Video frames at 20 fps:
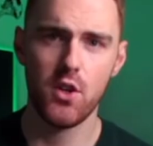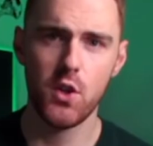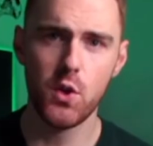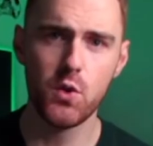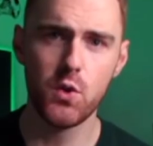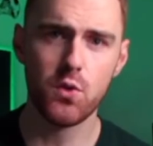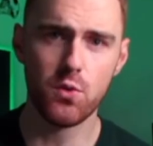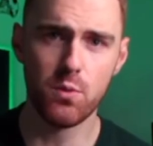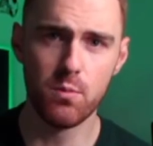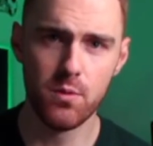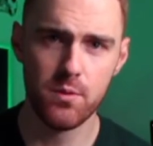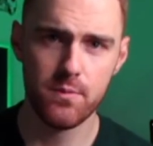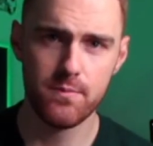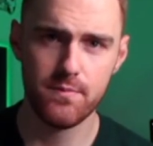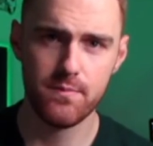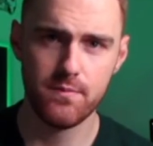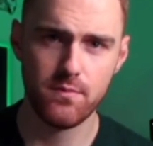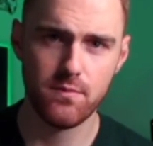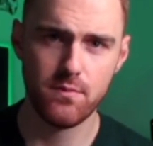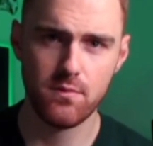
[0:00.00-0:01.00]
You two,
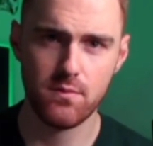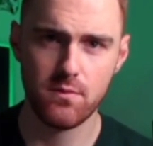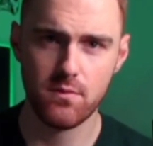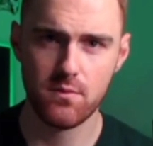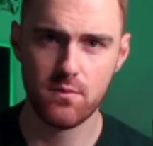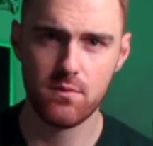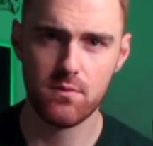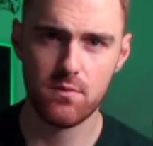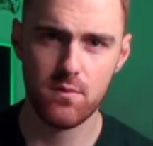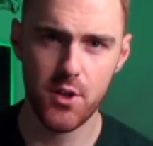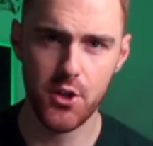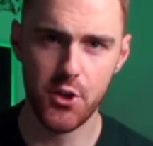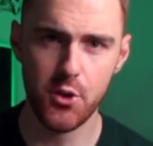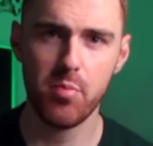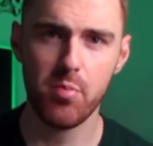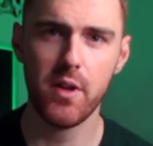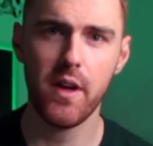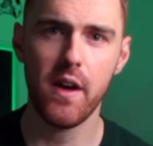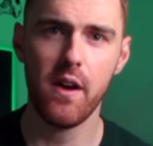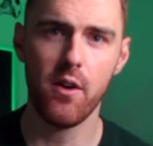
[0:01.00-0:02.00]
a new
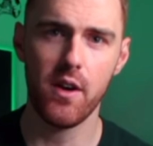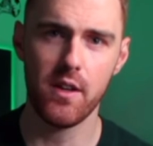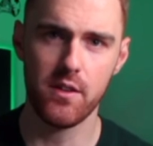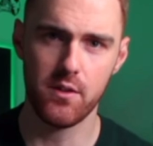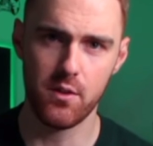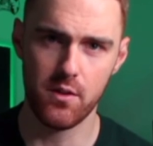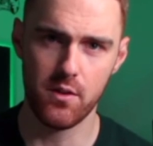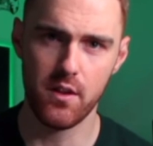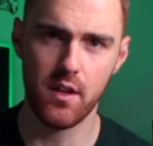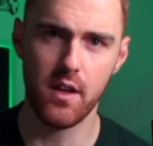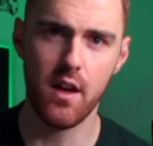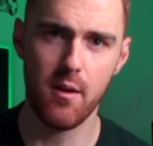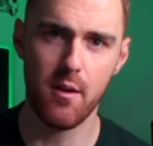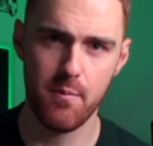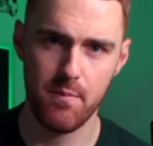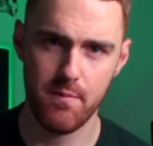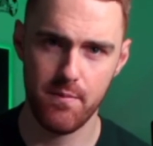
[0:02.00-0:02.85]
player entered the game.